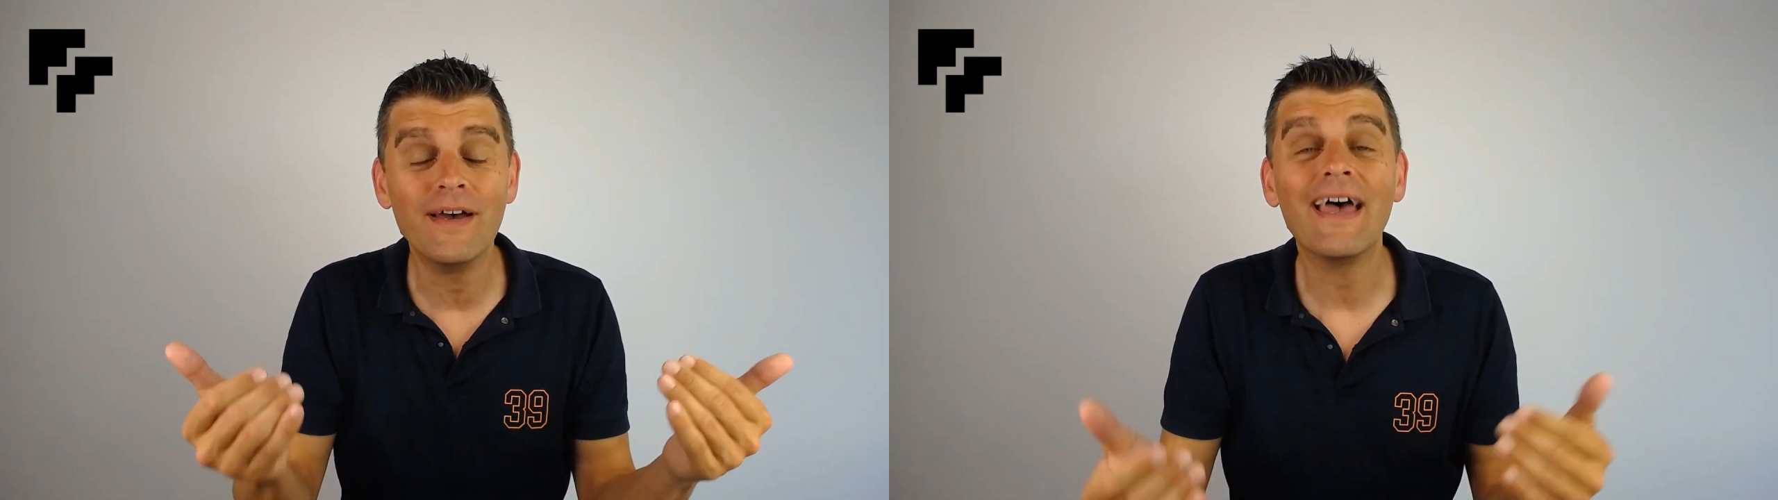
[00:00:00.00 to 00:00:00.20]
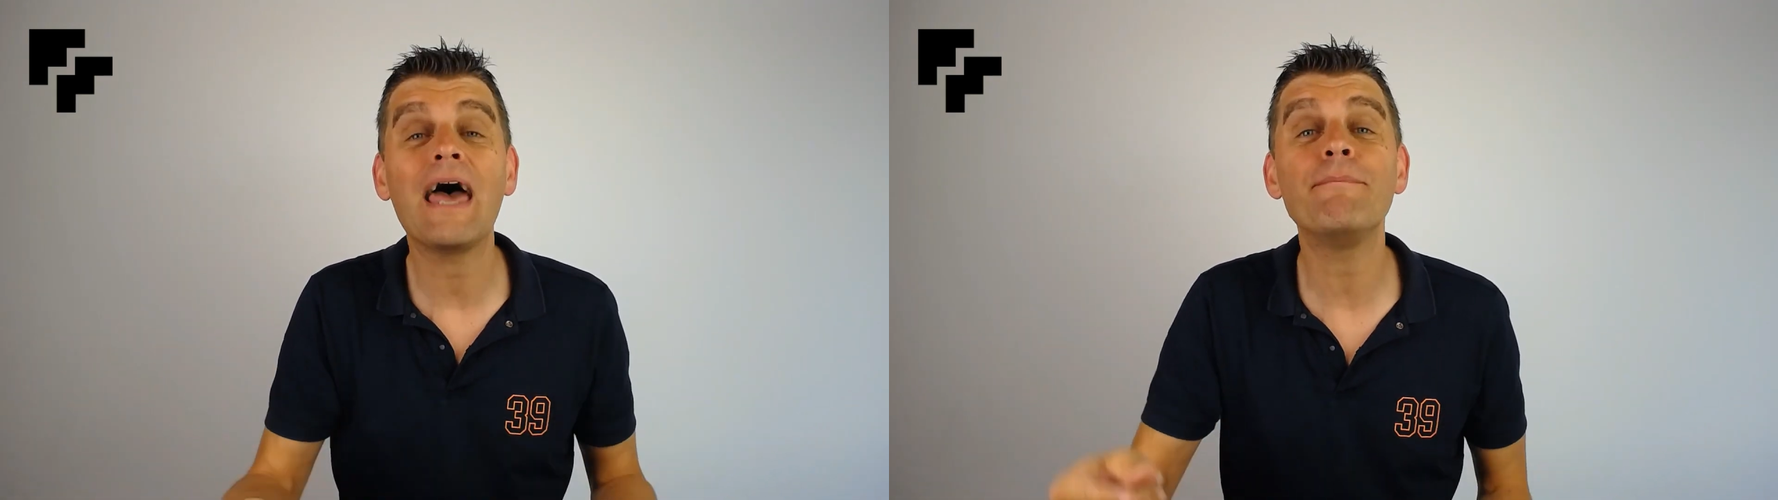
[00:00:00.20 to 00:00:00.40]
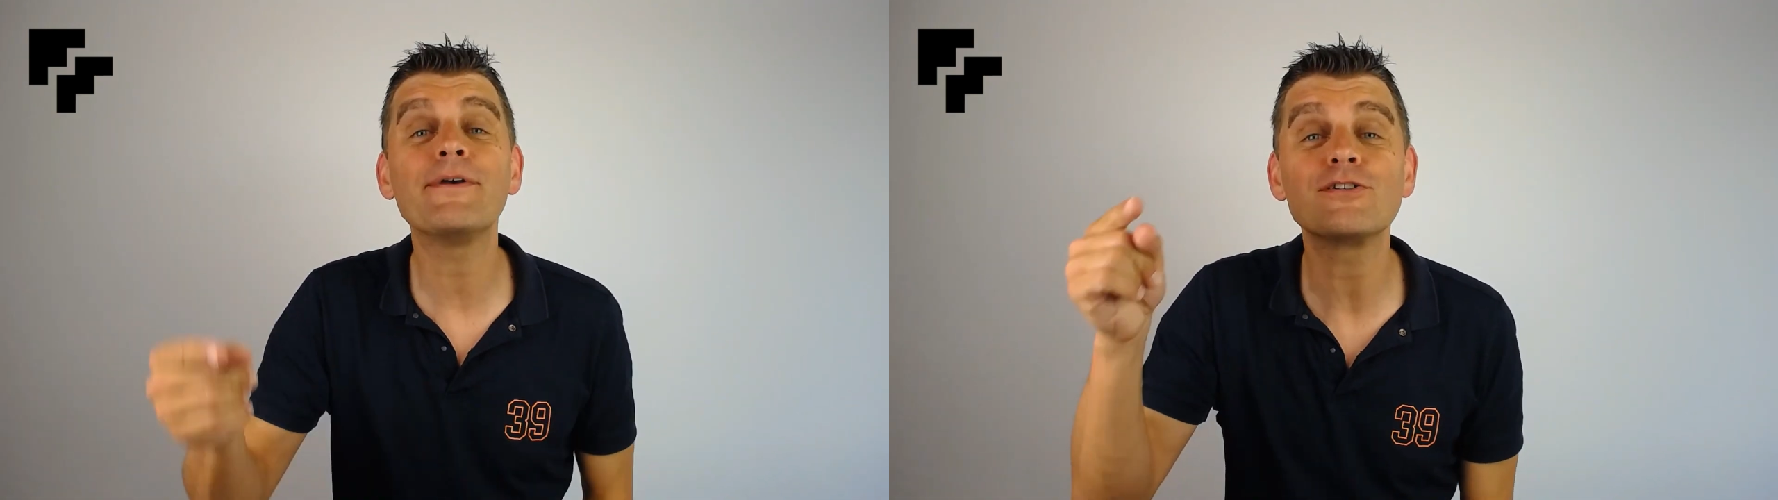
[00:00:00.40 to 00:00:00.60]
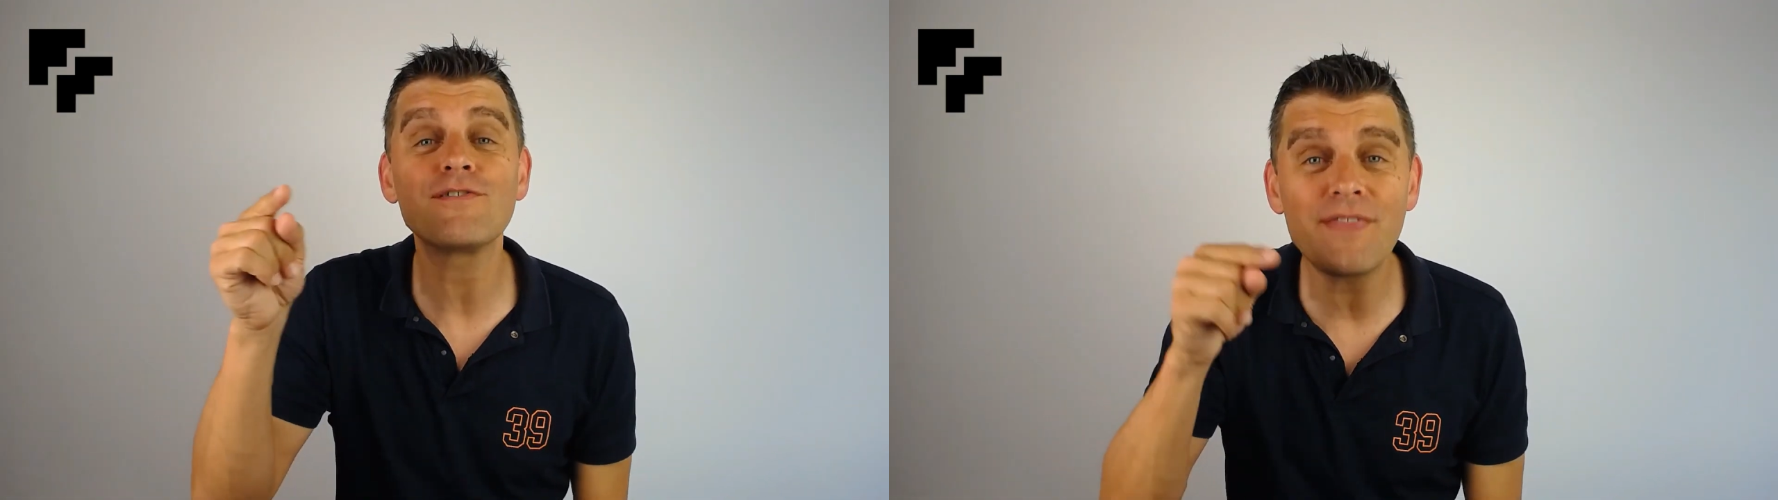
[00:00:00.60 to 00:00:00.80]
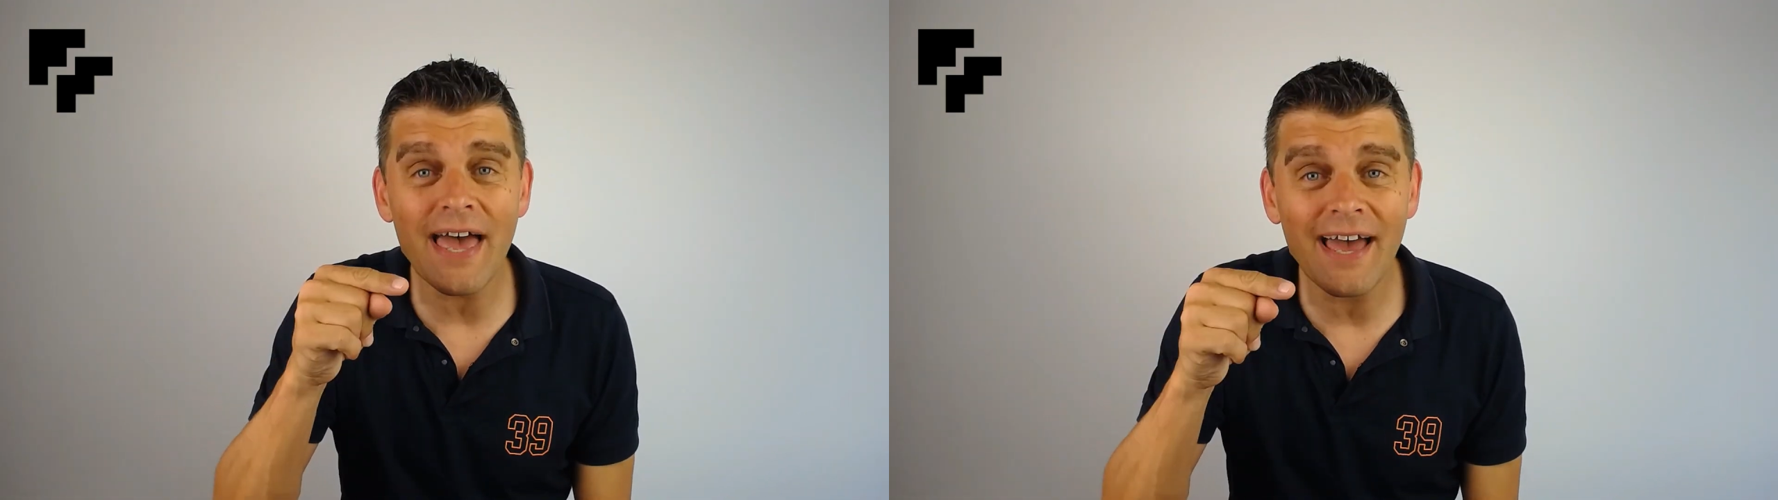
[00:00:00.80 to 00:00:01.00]
And because of
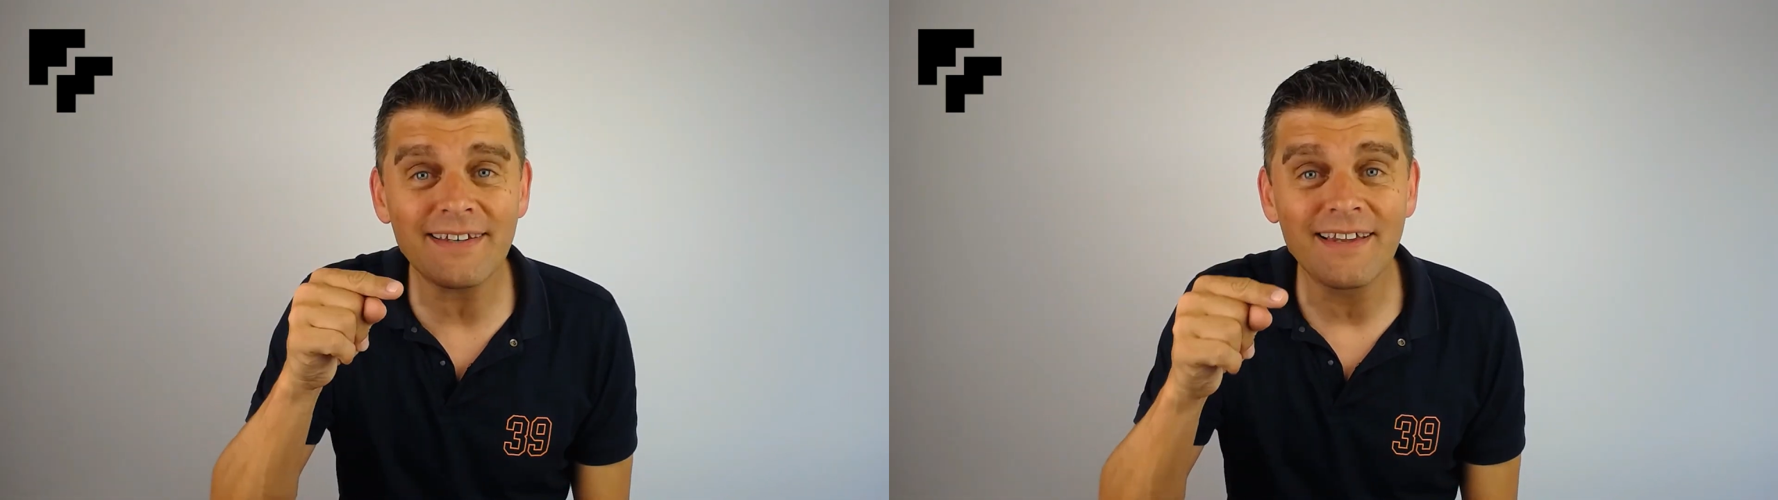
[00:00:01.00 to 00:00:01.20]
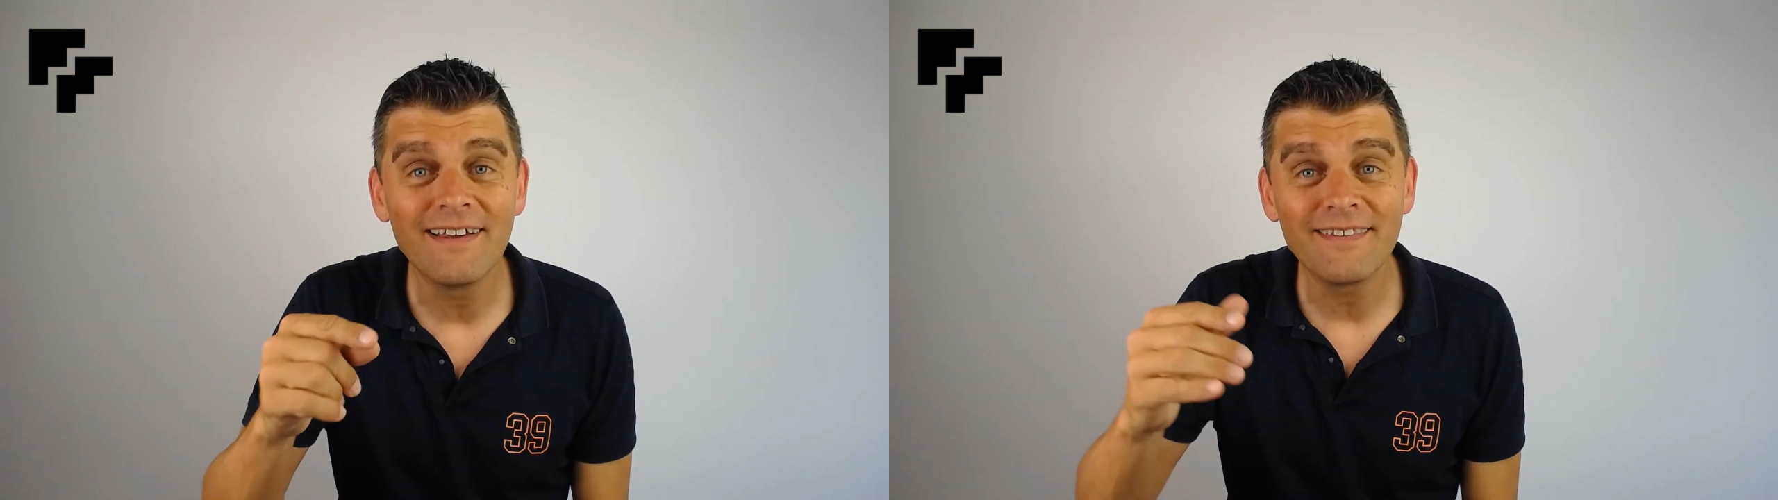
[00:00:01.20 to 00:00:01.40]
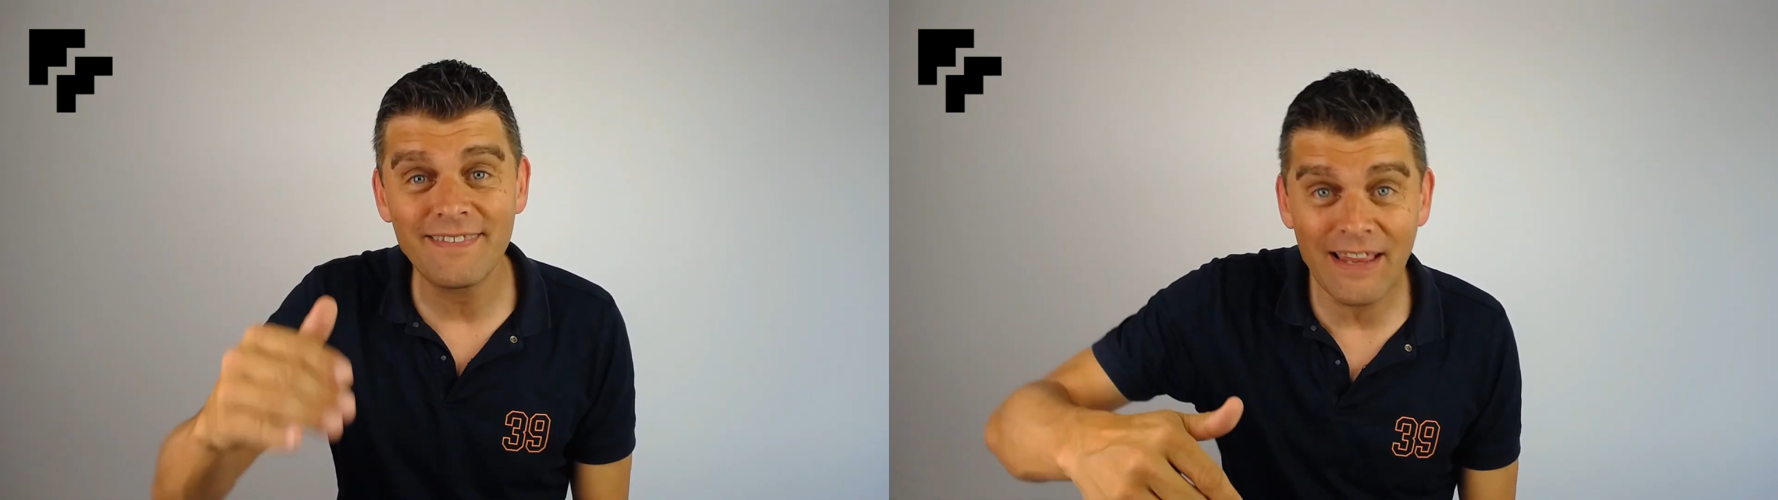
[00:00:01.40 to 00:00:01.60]
that, they